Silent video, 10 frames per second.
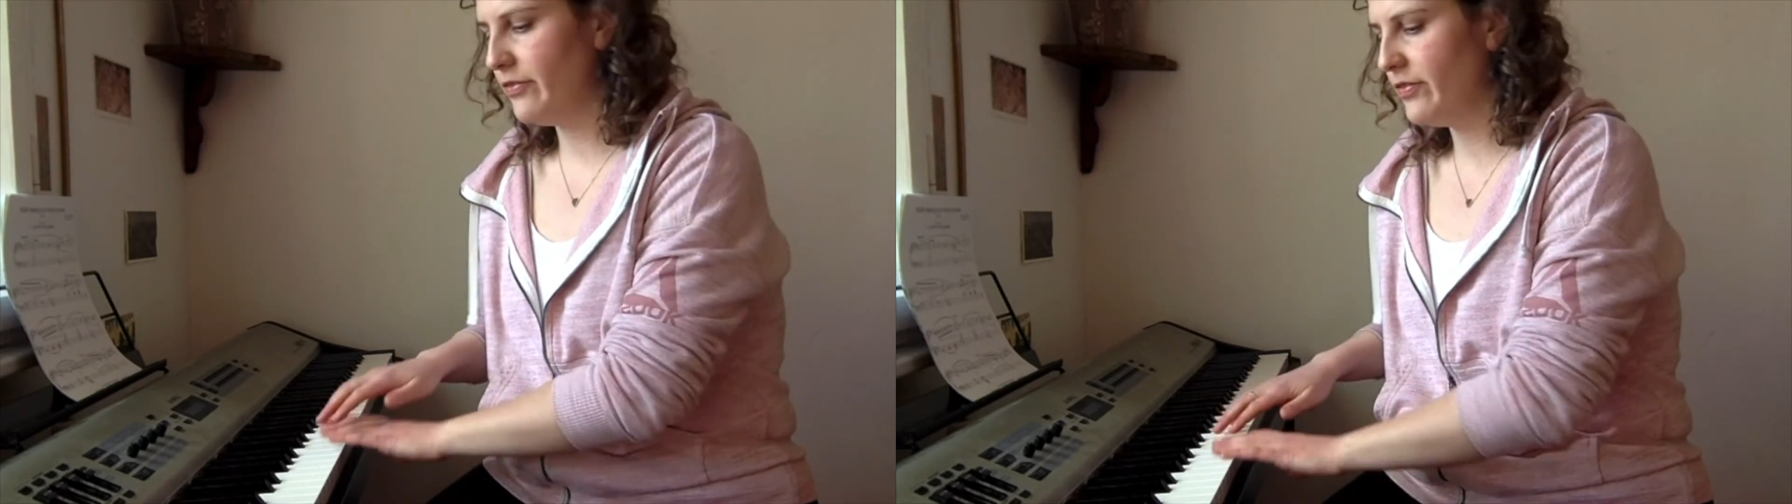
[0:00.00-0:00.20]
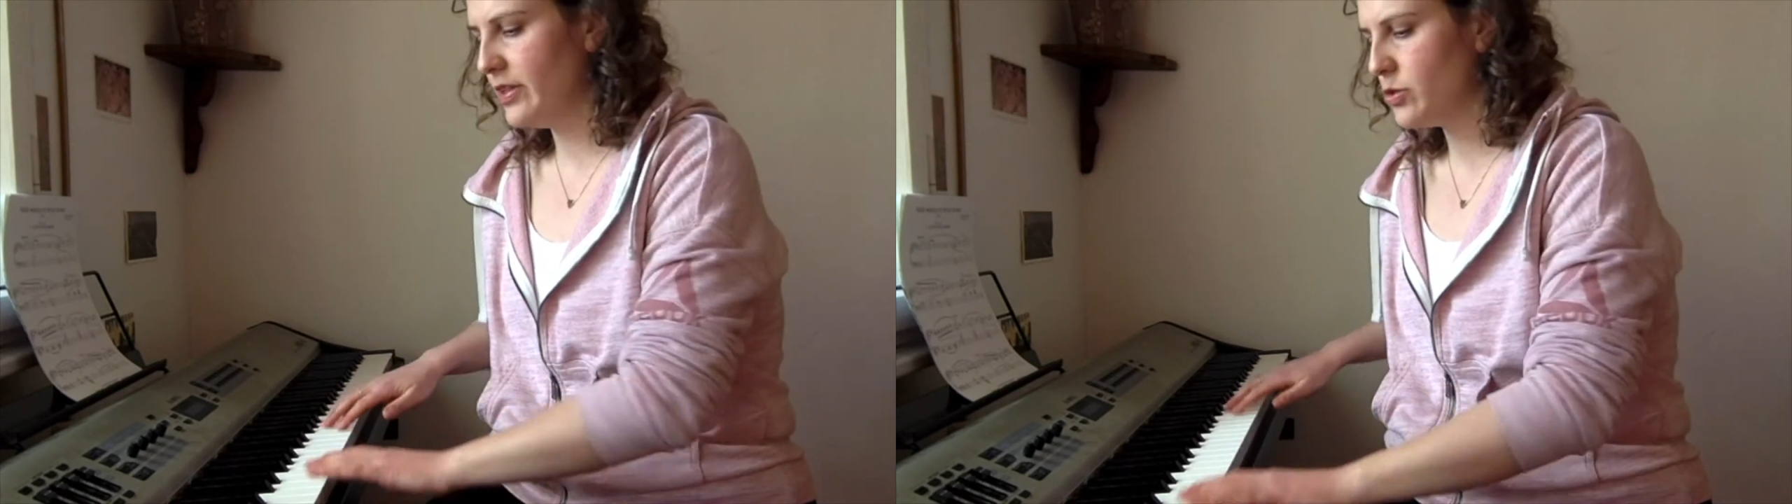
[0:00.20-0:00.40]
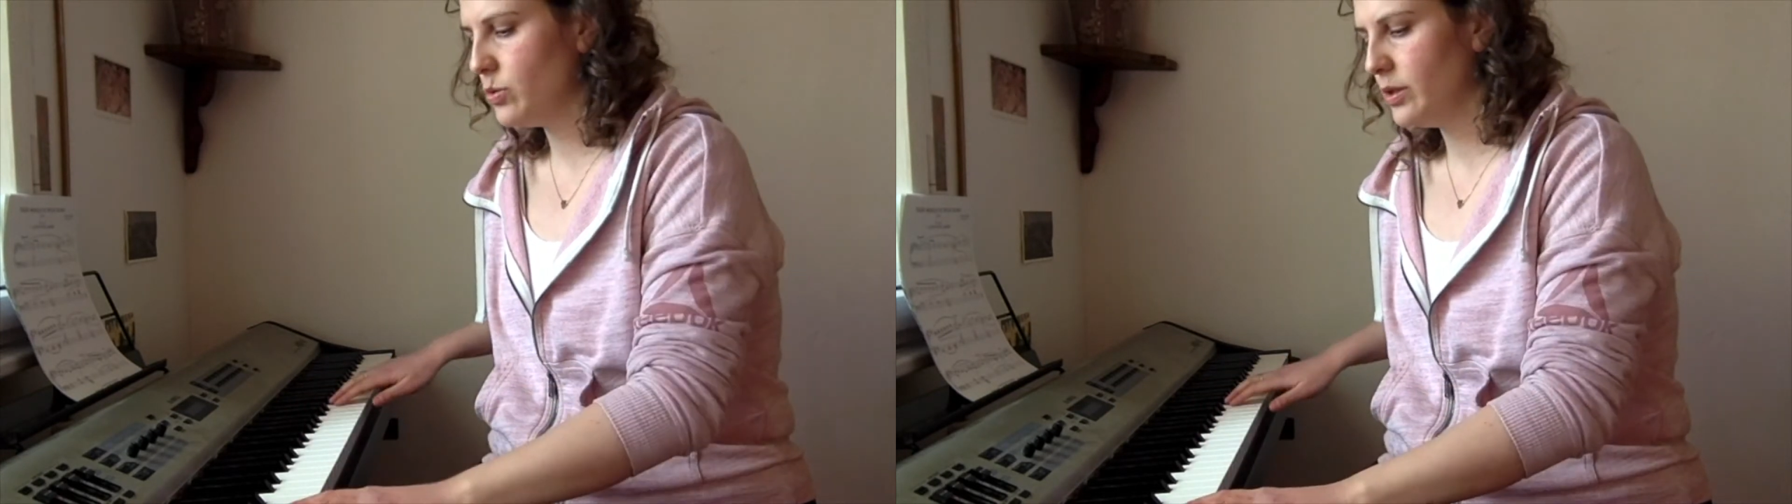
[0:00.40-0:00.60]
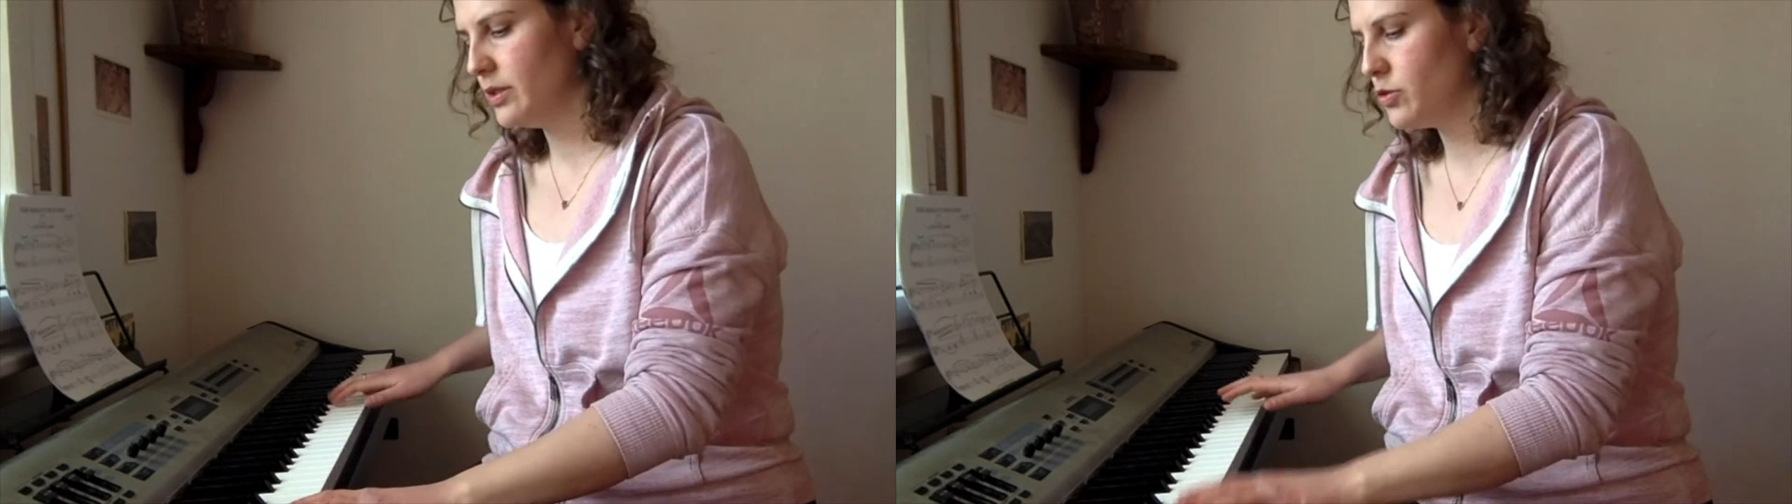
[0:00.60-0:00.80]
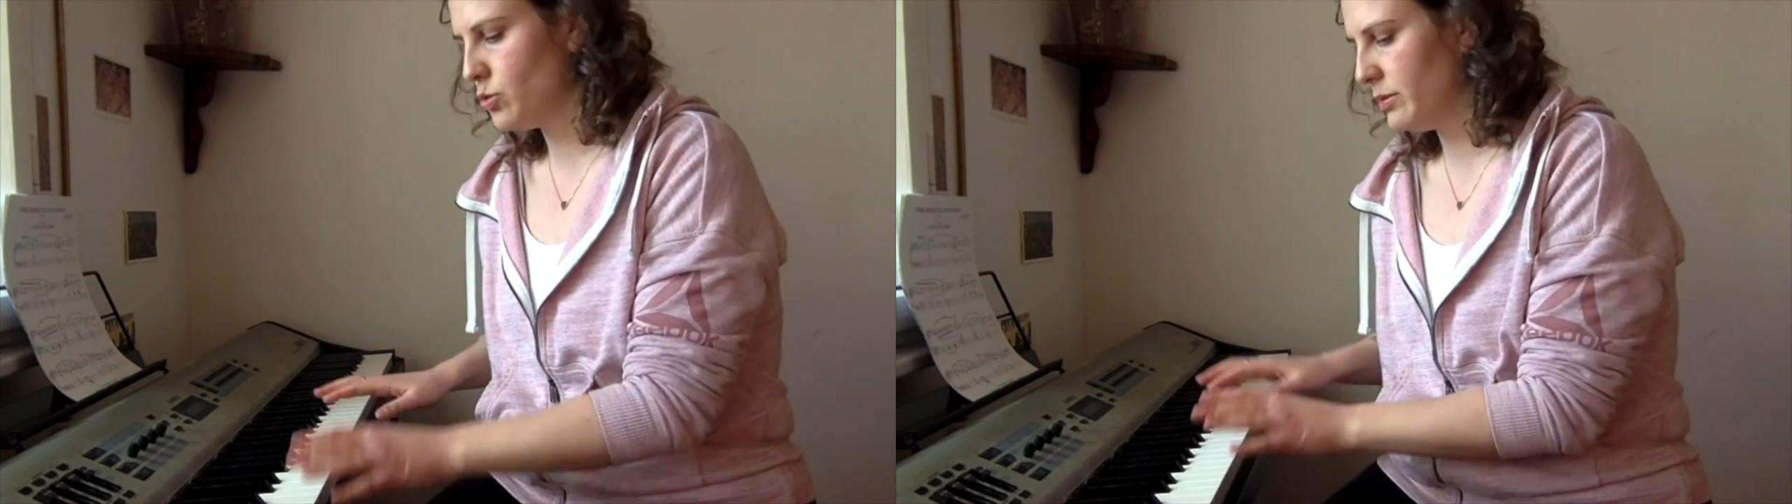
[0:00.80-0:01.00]
visual
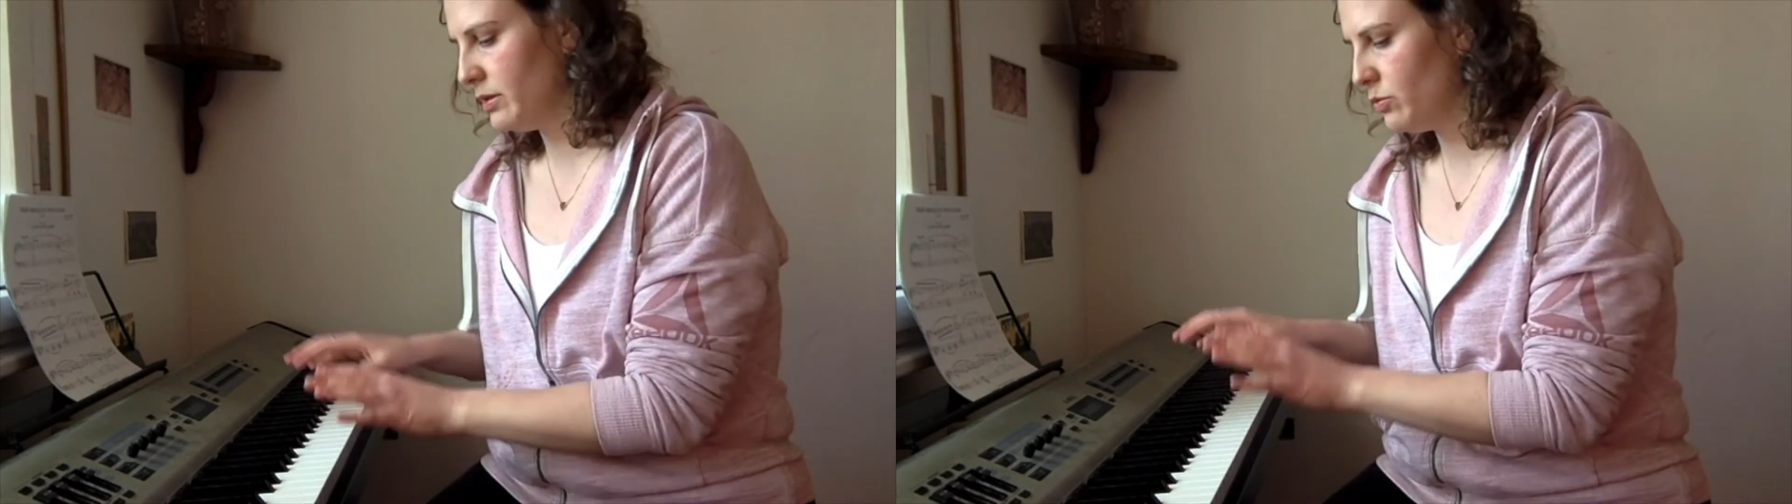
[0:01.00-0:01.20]
instrument,